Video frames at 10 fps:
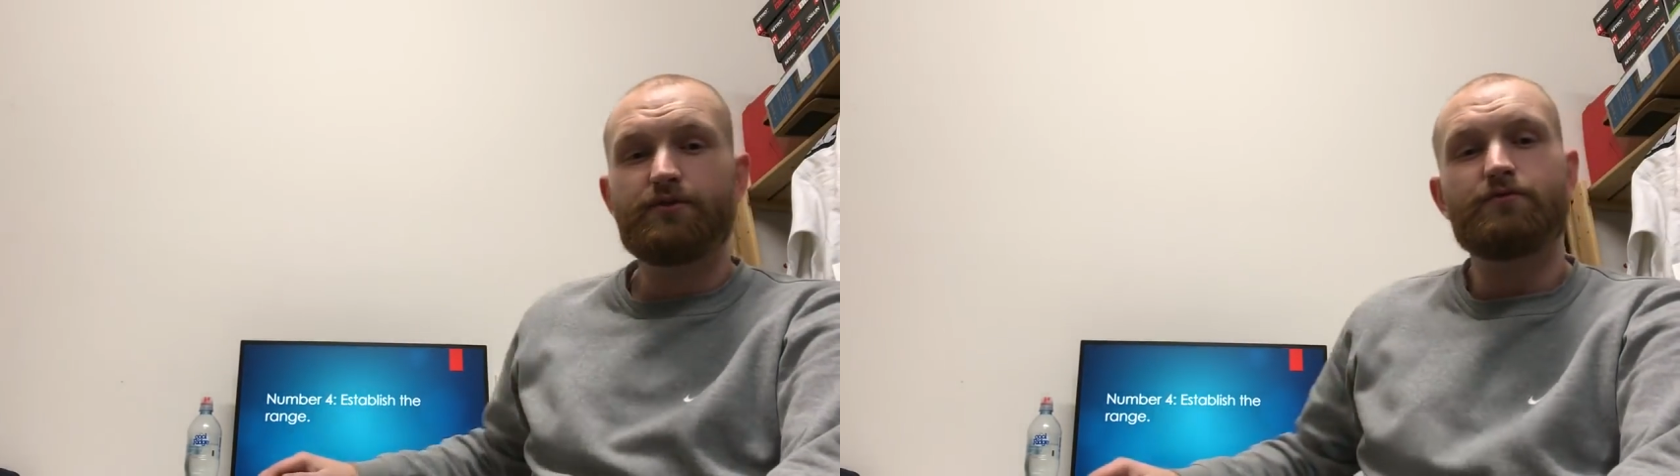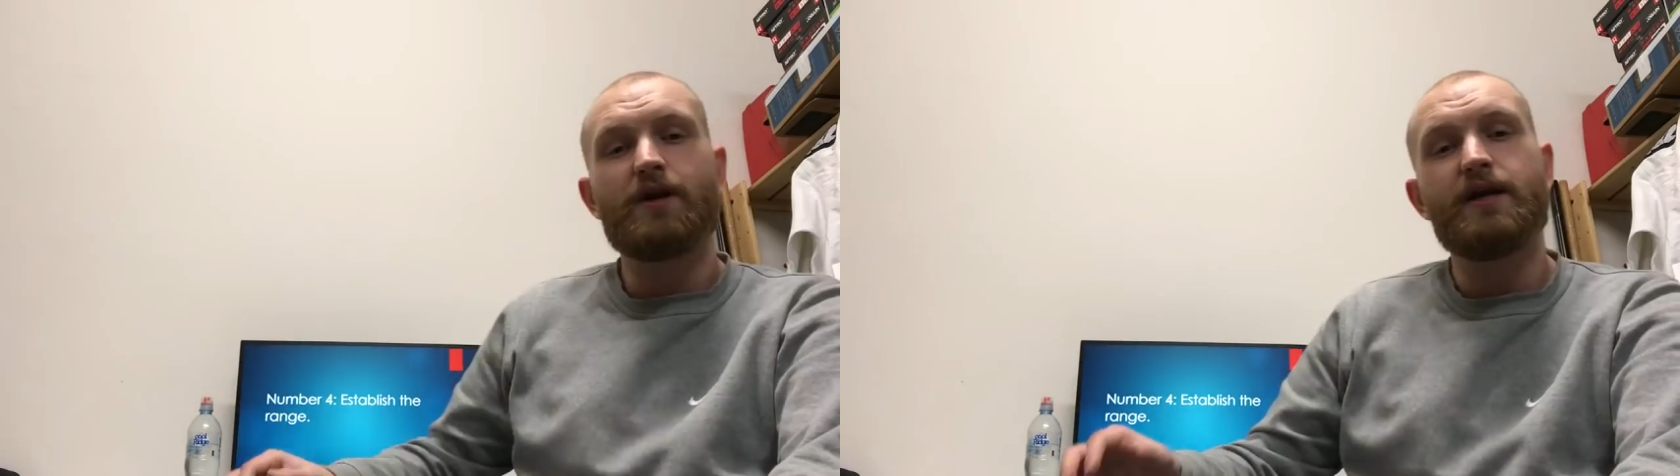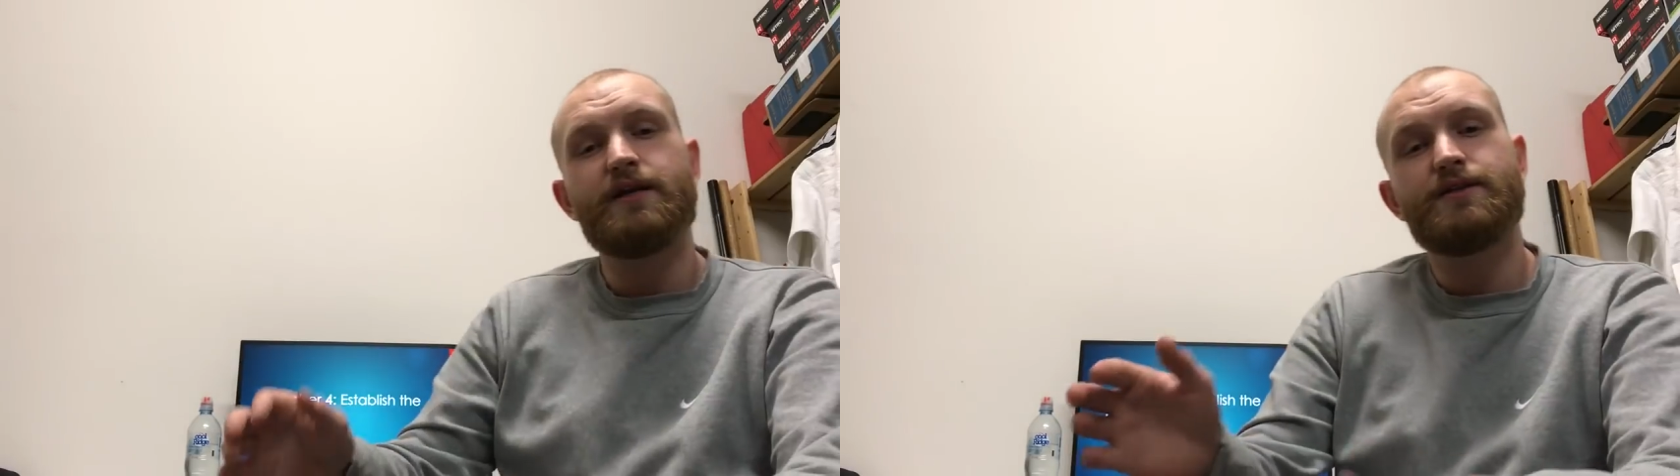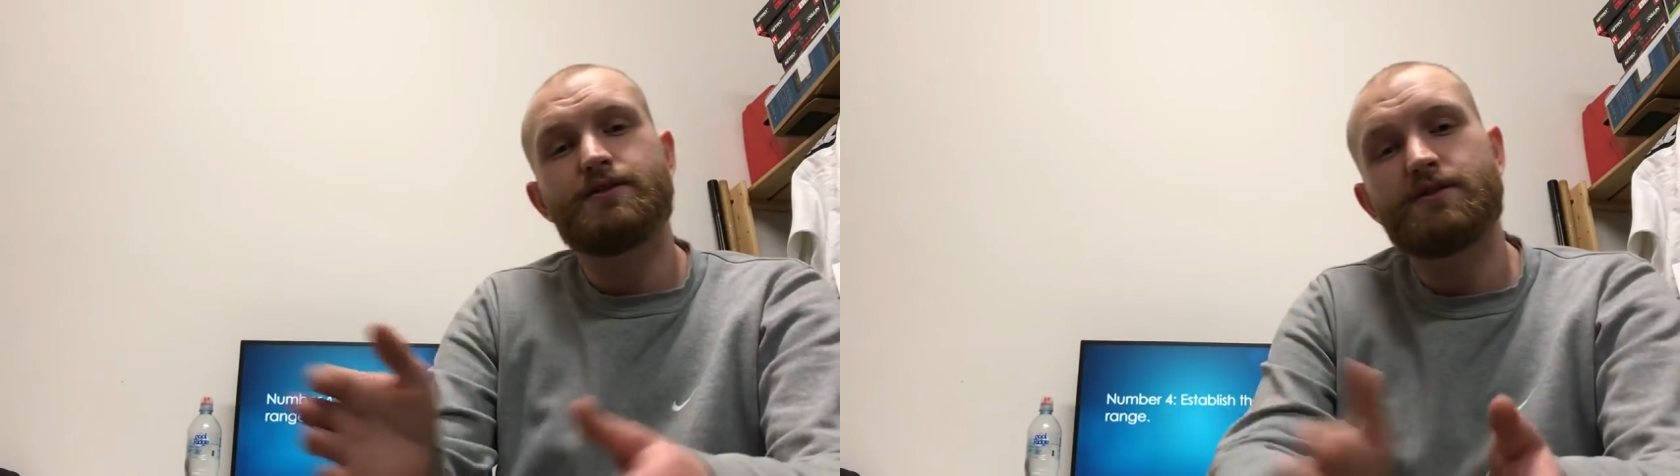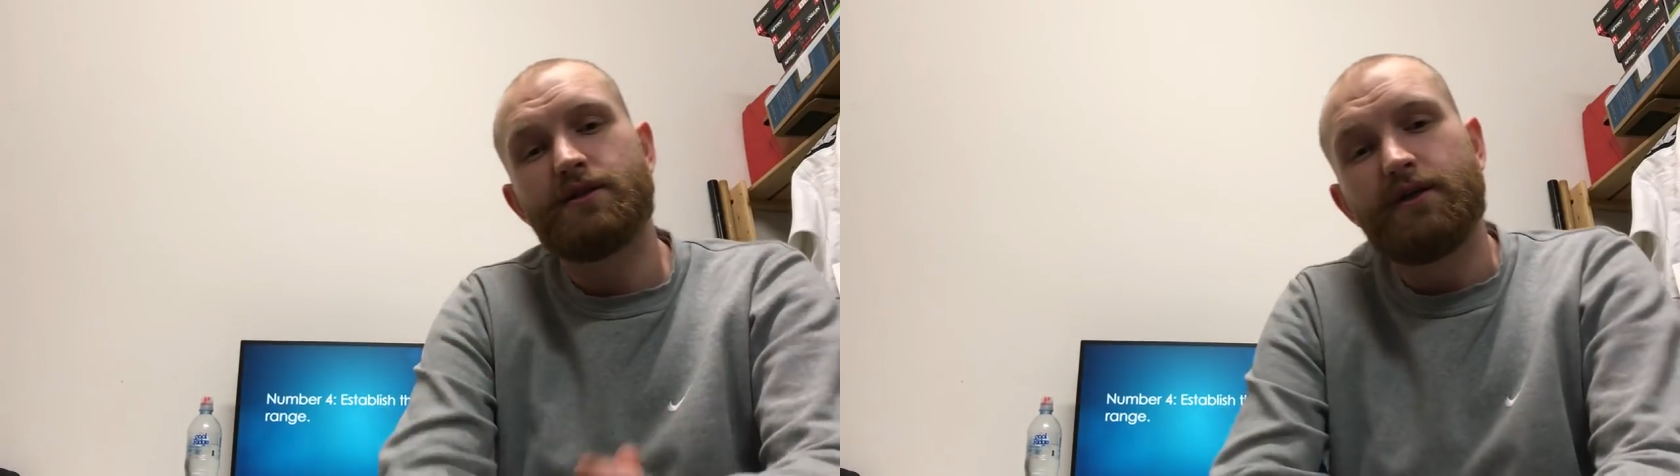your
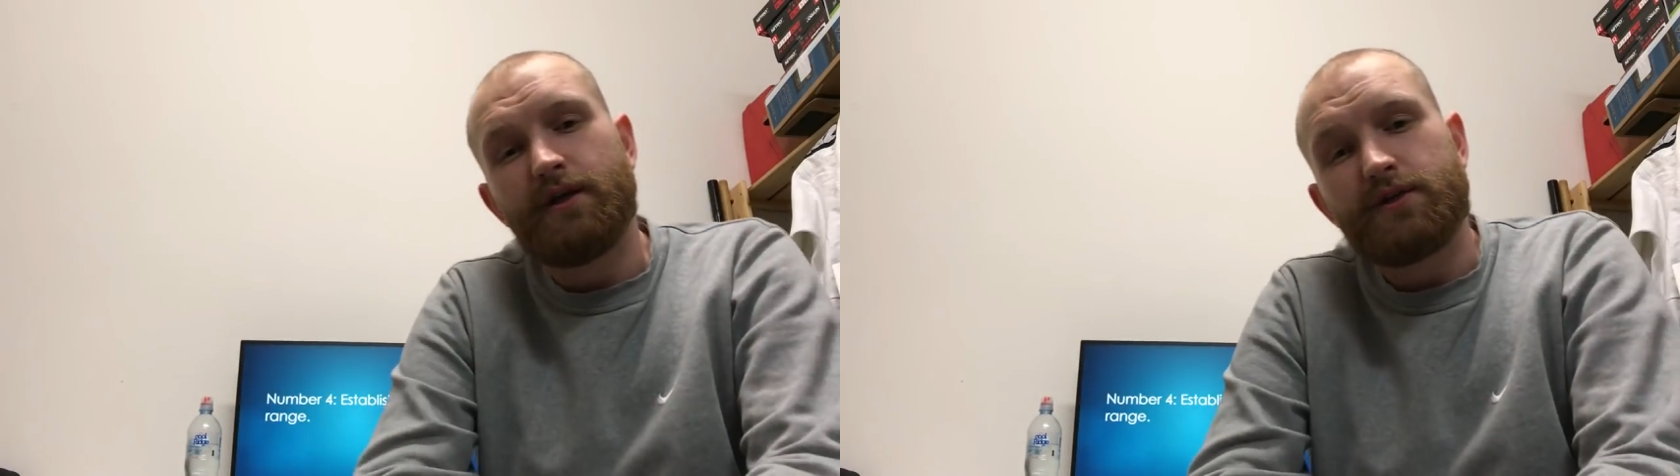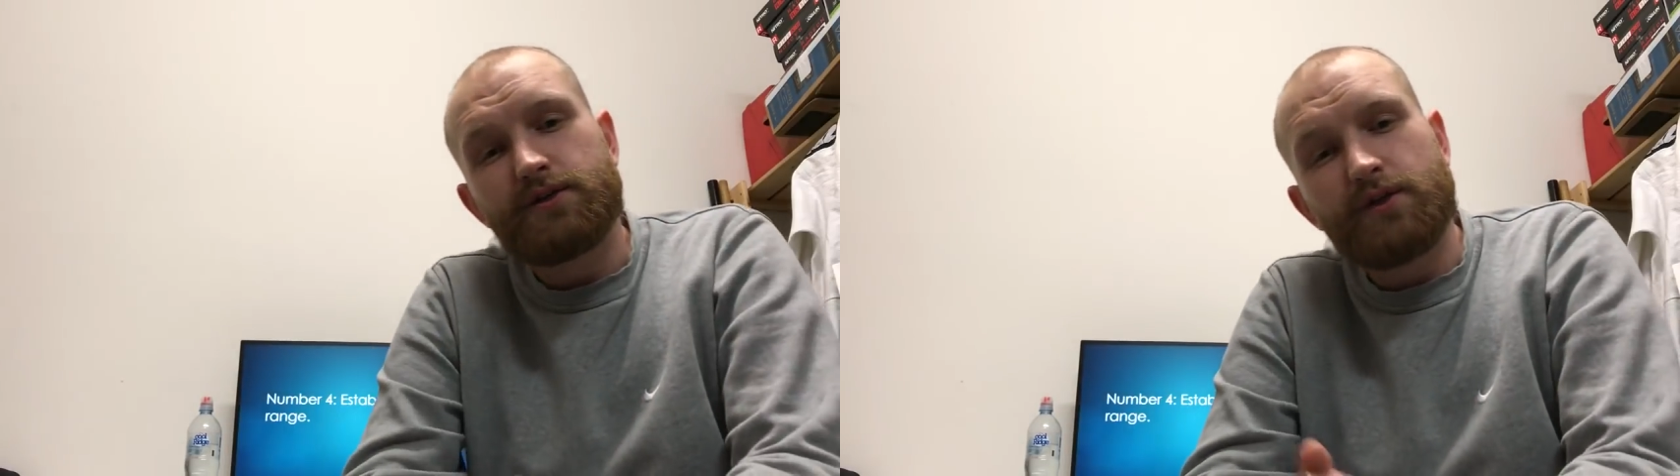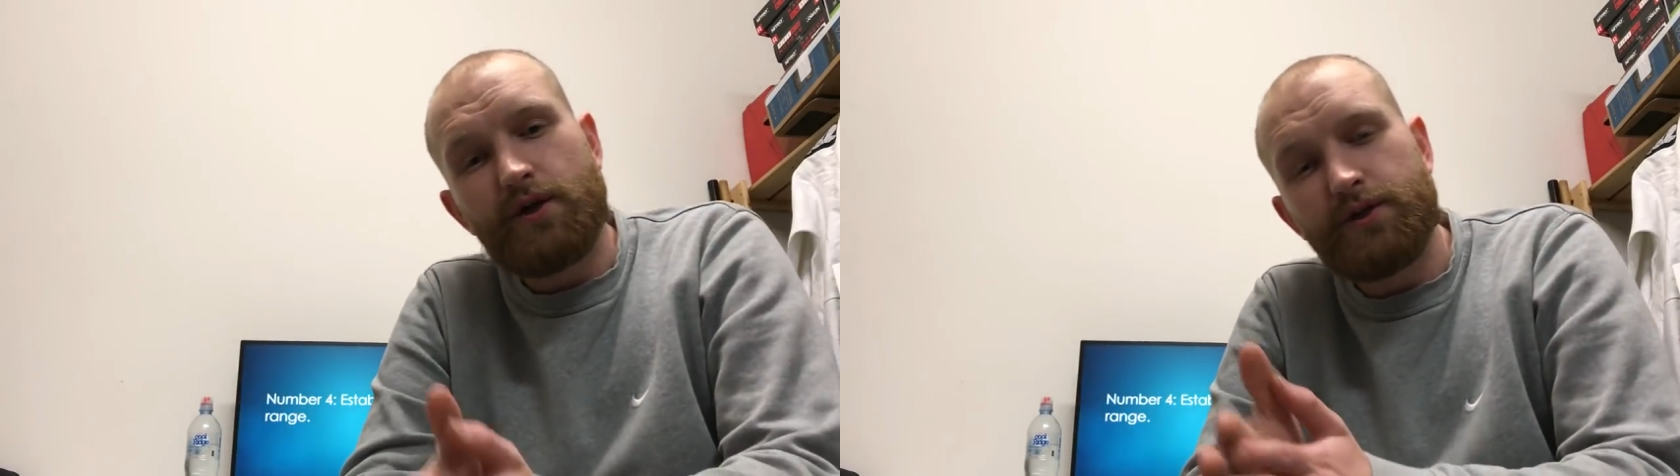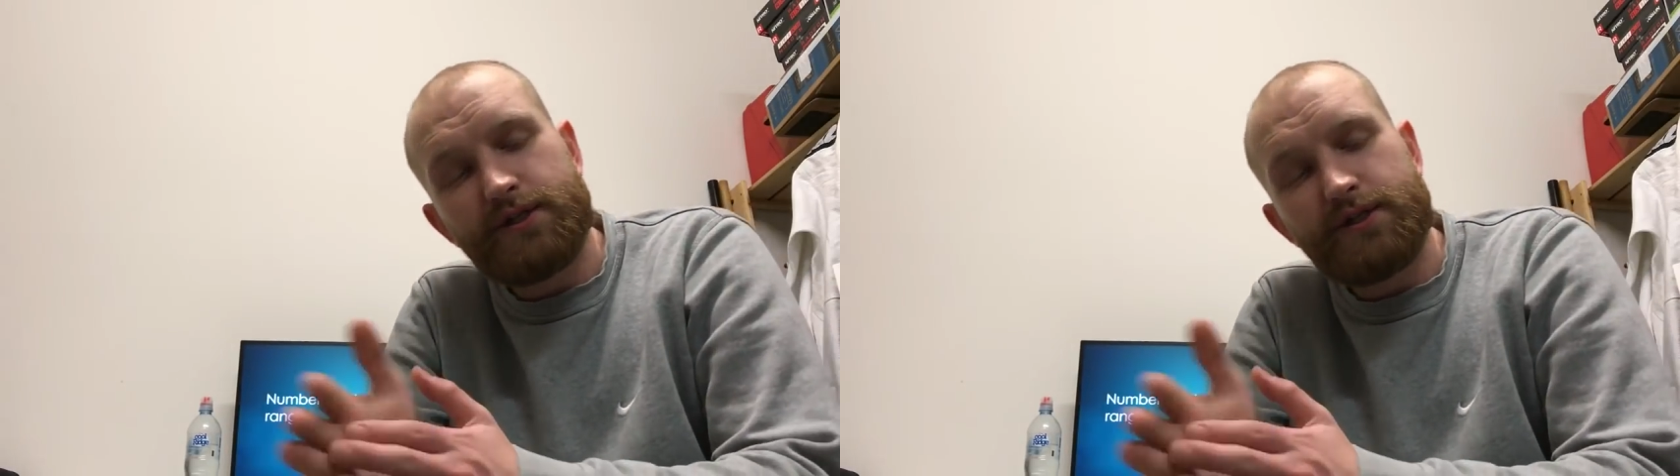range. So